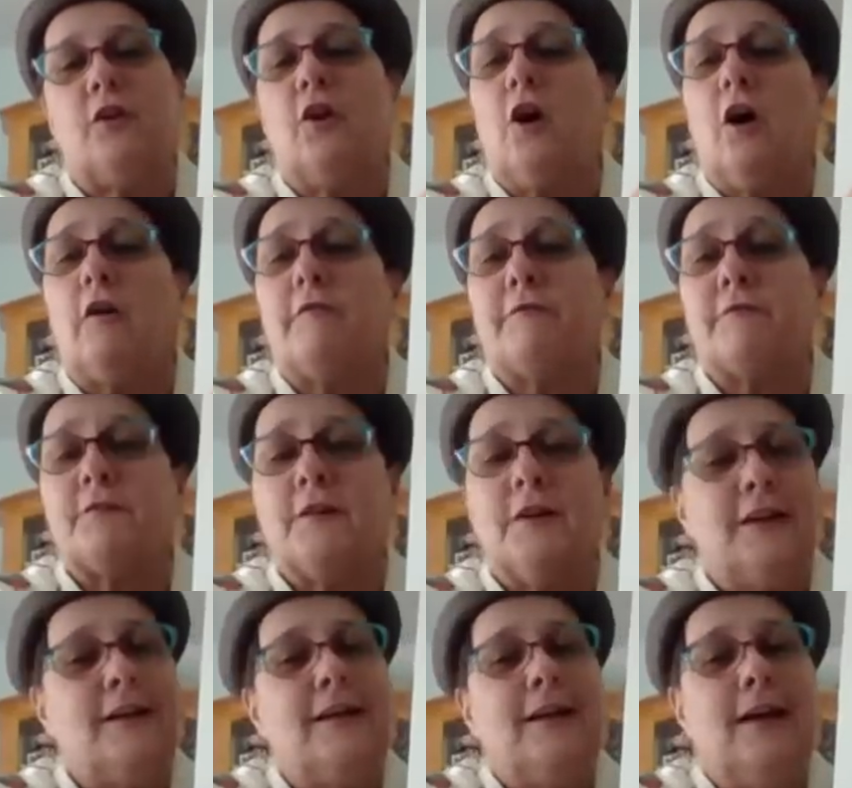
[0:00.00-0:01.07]
off.
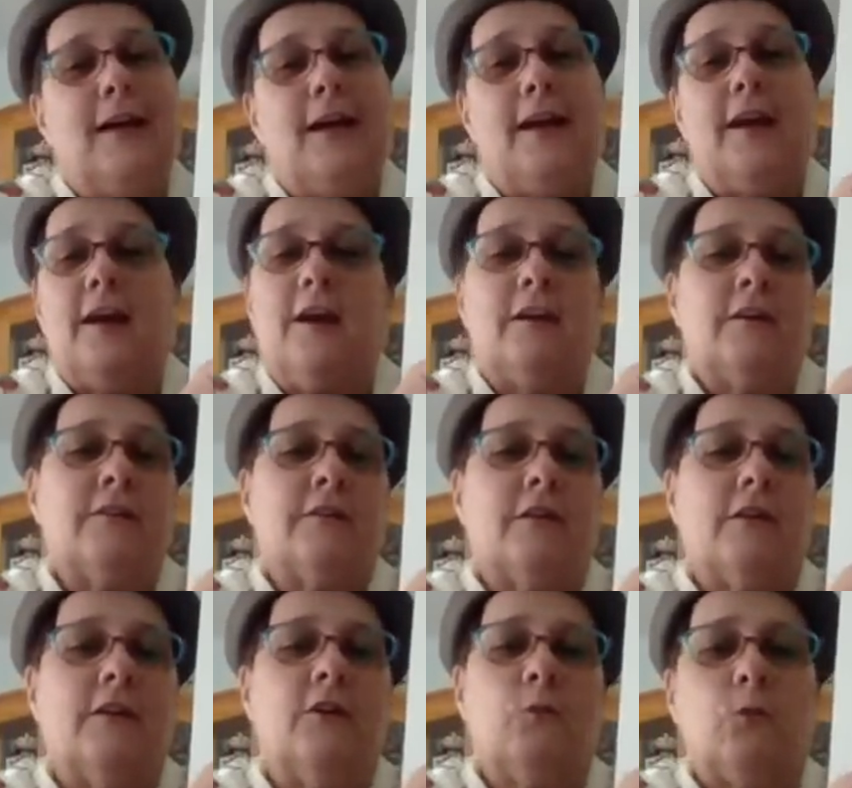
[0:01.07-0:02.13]
And
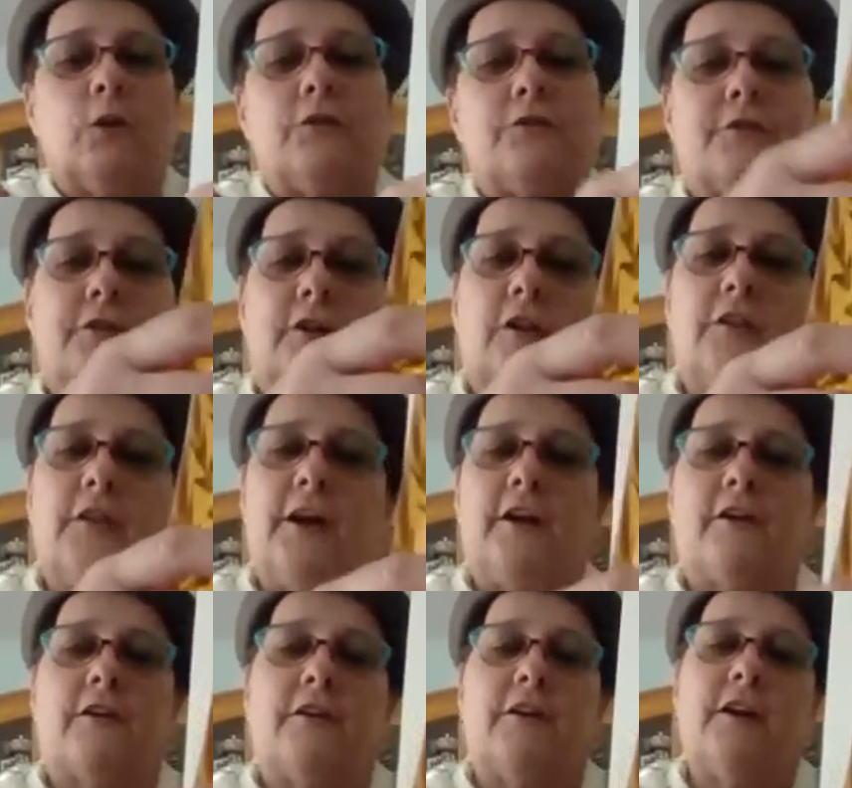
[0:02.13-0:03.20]
it was still
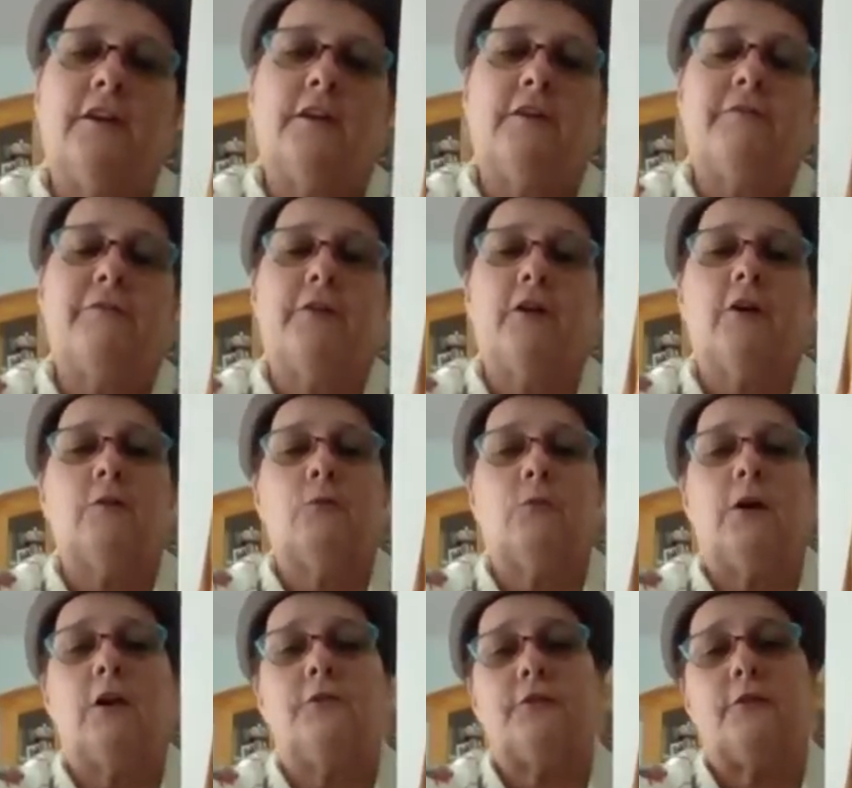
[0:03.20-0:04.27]
there, and I figured,
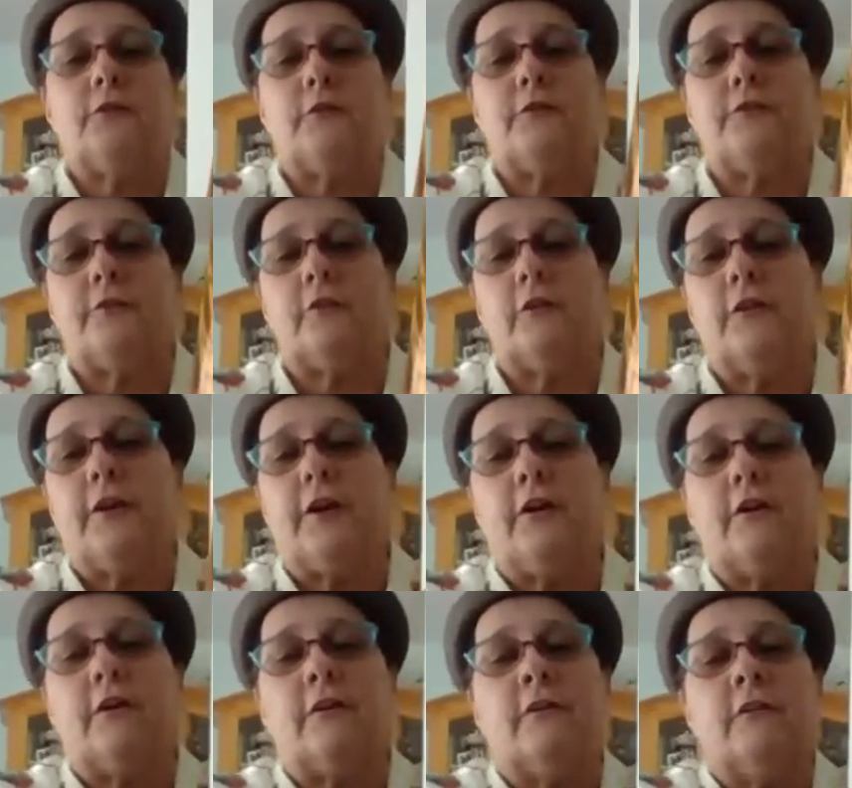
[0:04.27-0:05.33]
well, since it's still
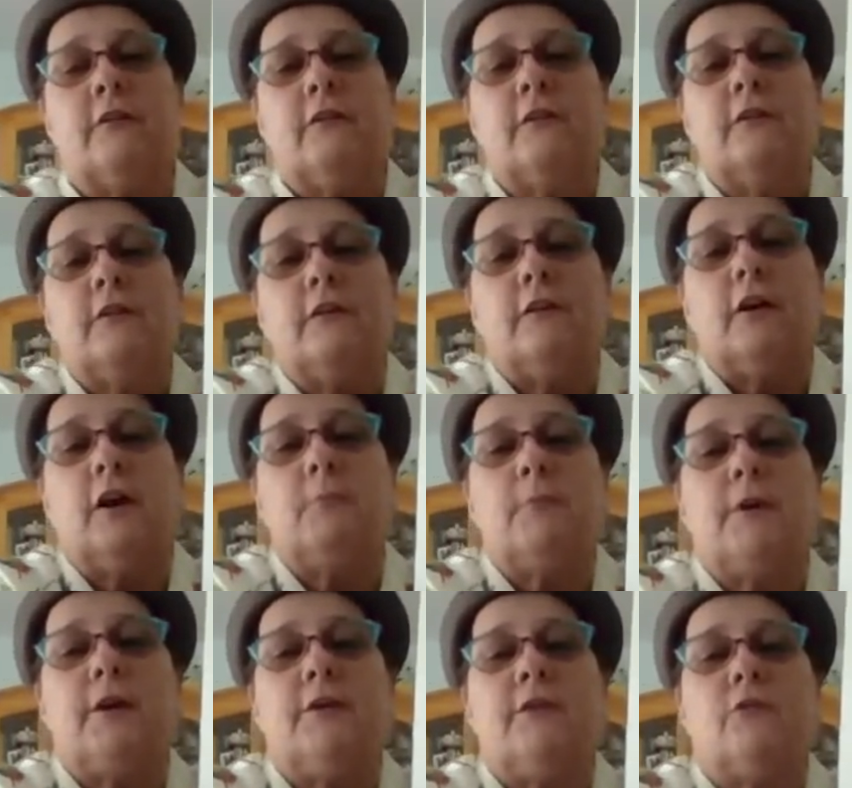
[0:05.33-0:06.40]
there, I
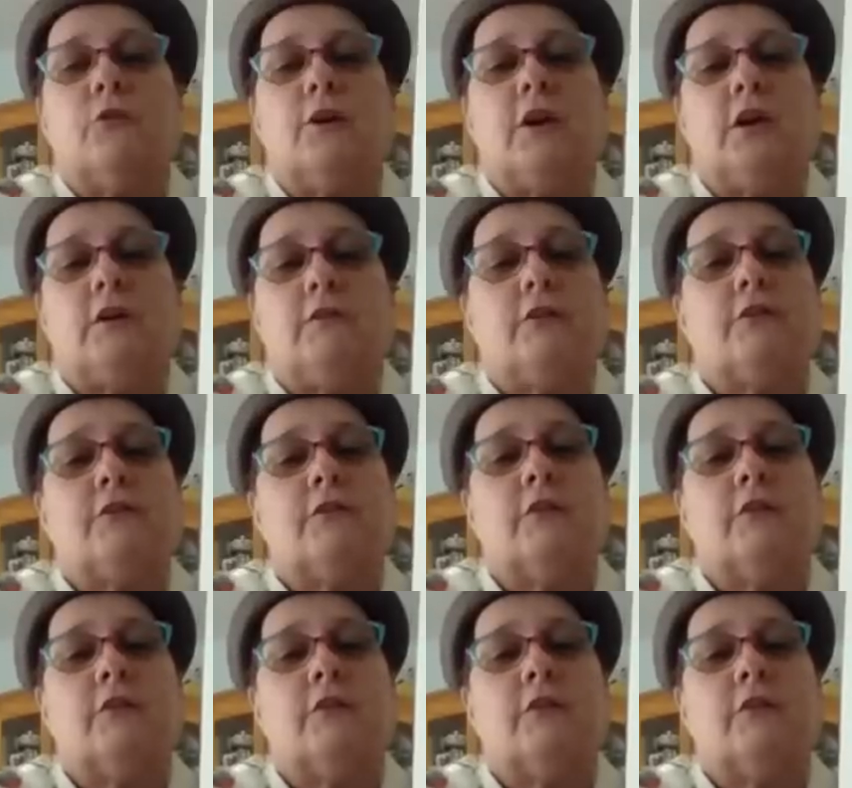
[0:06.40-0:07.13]
meant to have it.